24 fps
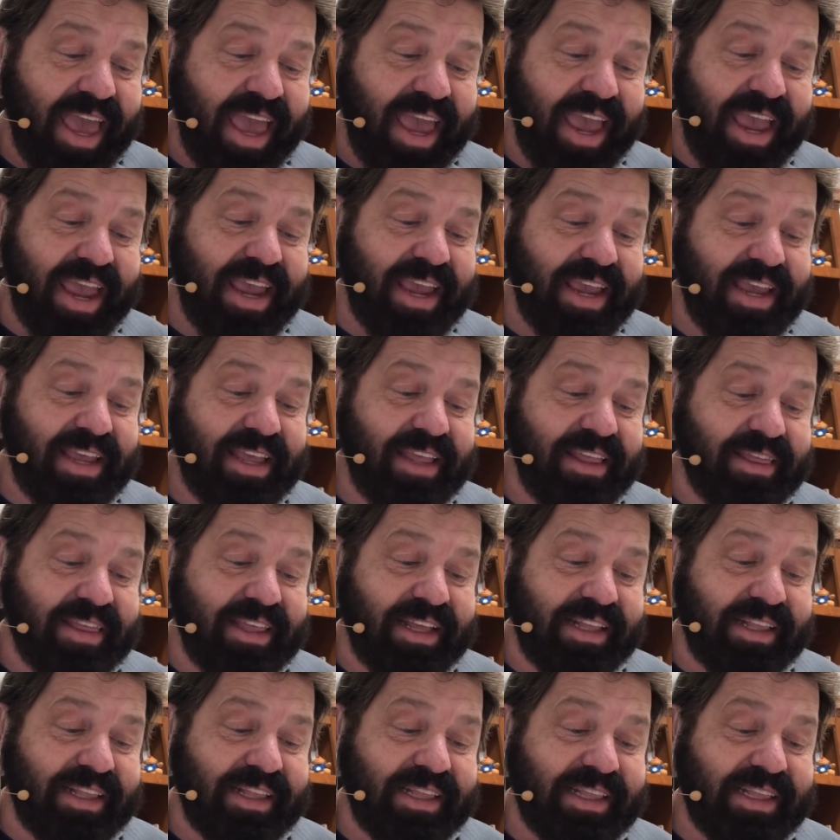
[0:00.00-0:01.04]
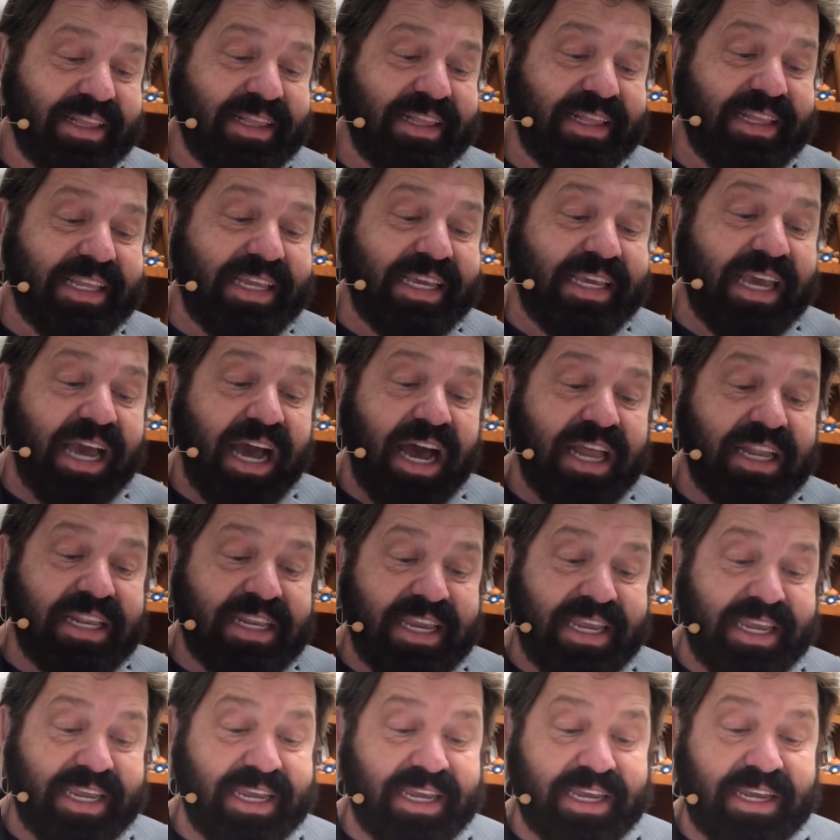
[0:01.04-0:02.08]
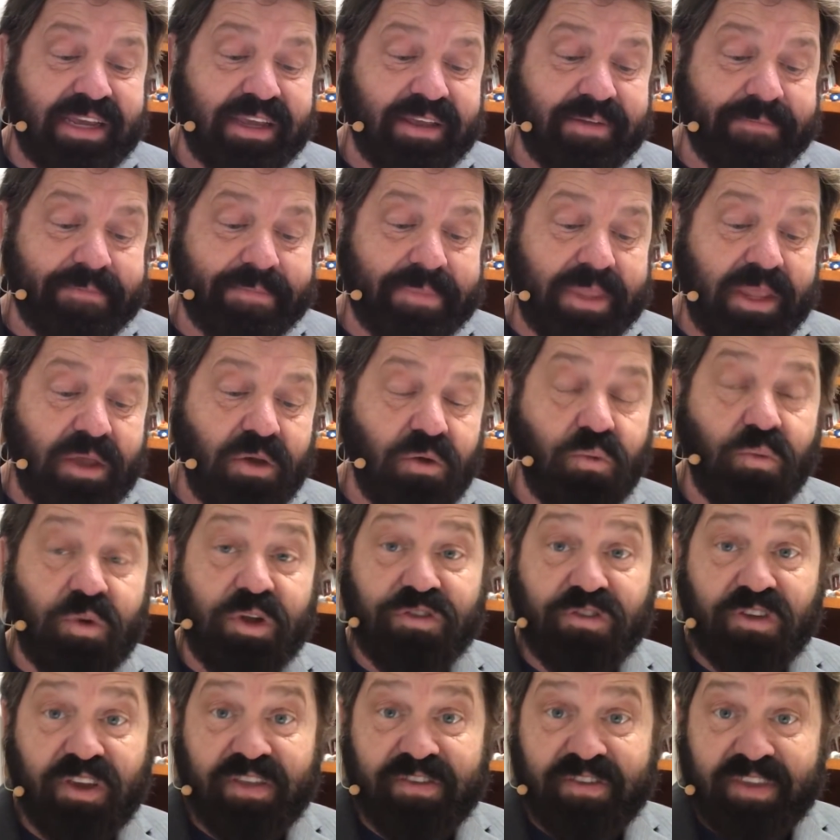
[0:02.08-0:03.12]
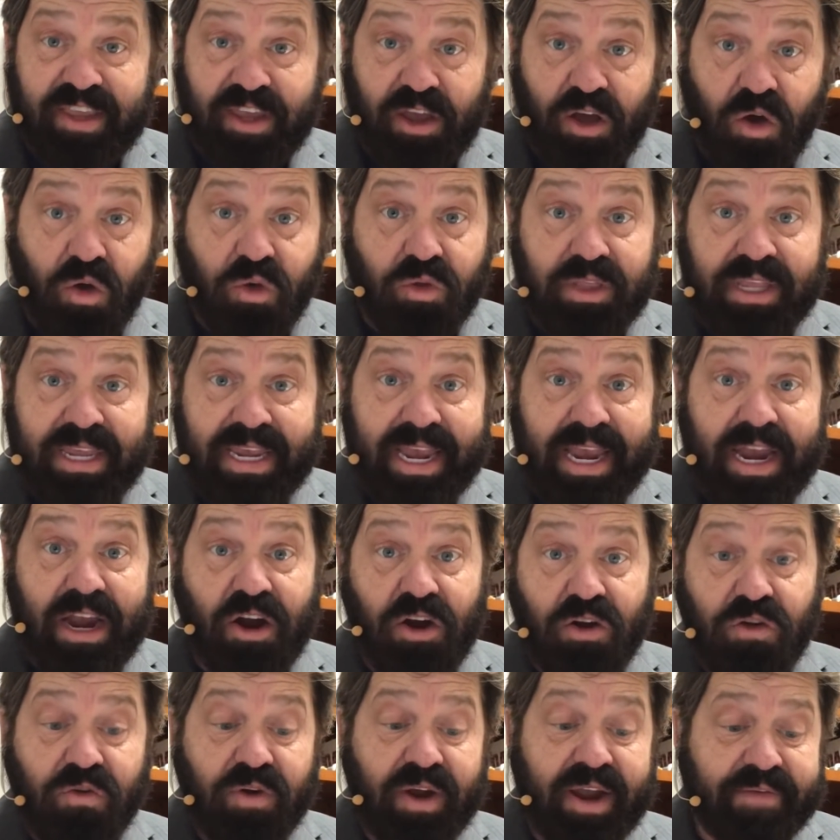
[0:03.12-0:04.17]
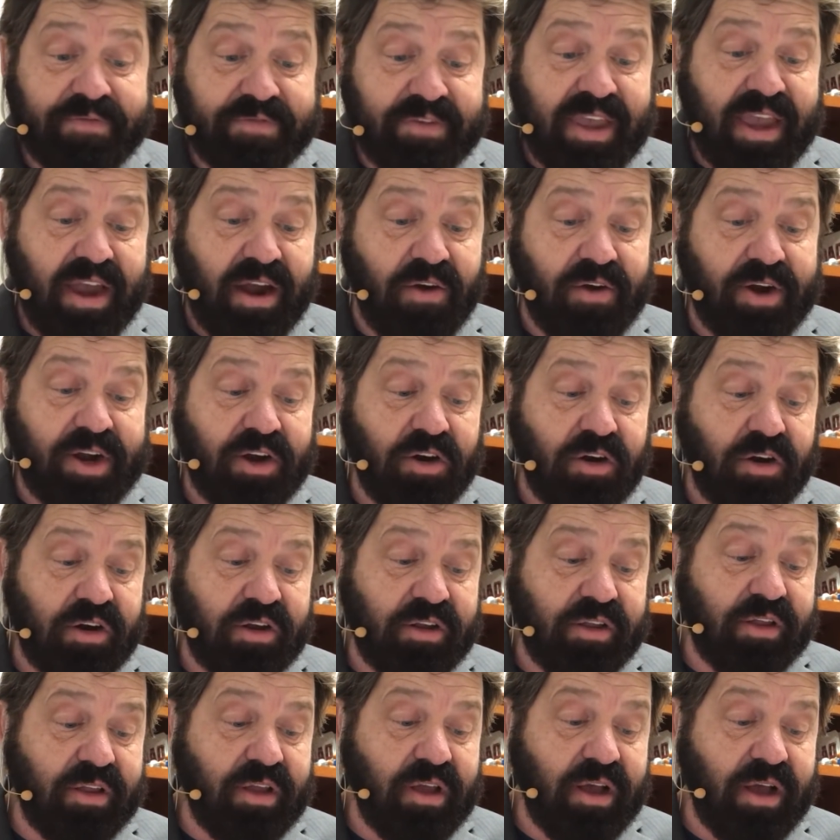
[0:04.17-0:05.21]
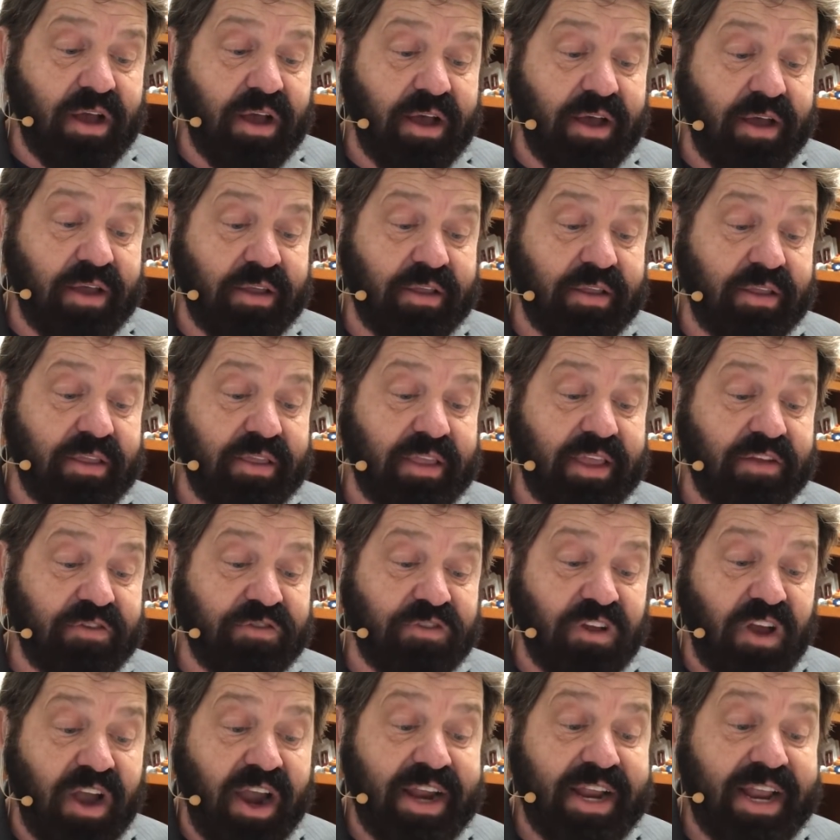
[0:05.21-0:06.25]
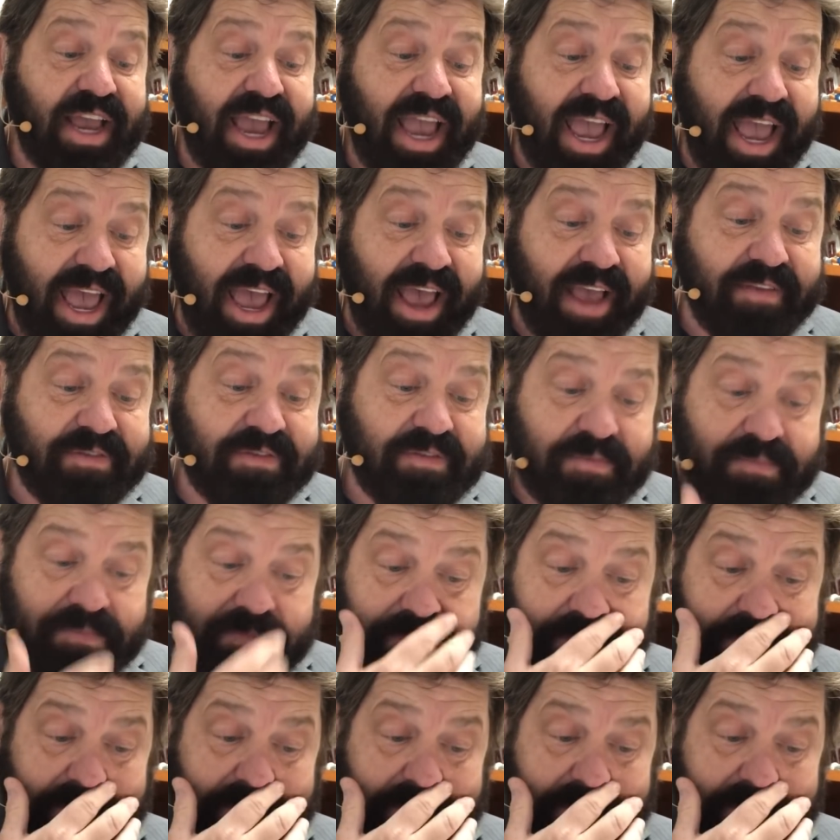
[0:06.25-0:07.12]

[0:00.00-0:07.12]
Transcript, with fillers: a the Liaoning, which is the only aircraft carrier uh, that China has,